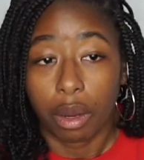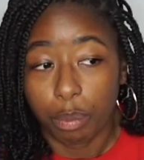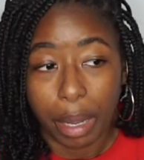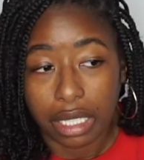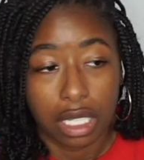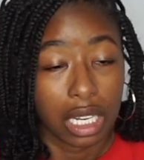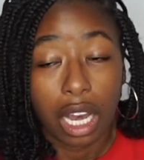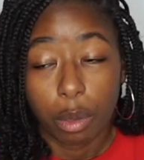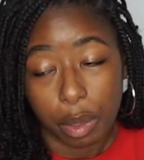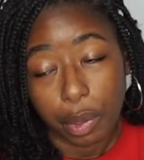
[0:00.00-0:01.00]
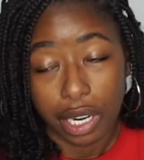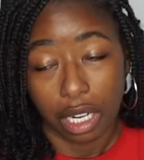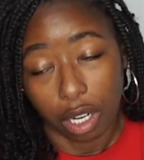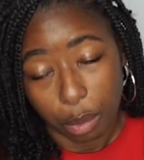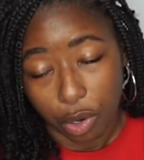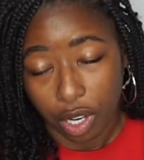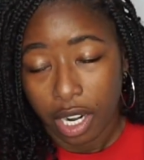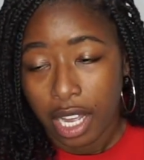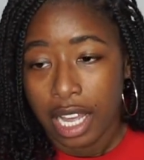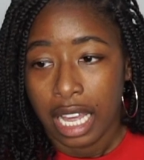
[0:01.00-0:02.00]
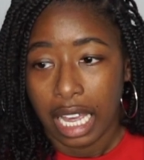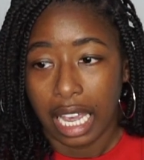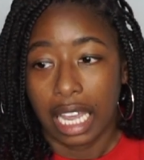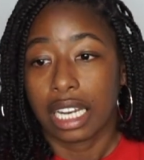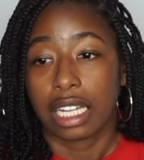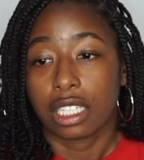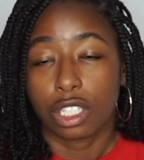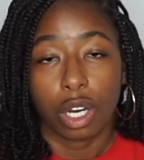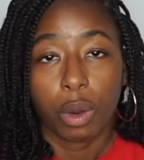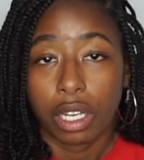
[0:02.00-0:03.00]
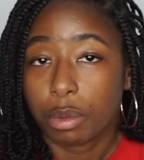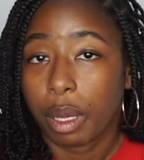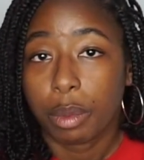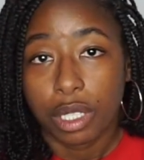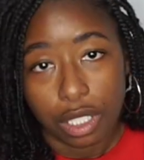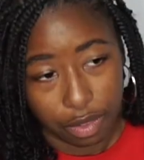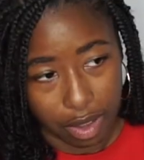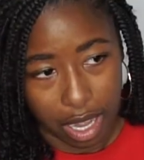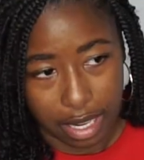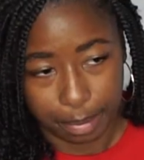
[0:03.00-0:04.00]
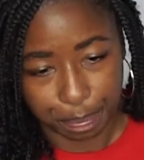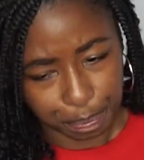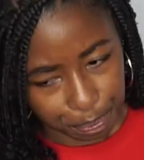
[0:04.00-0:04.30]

basically not gonna be pregnant no more, and it's no way this baby could survive.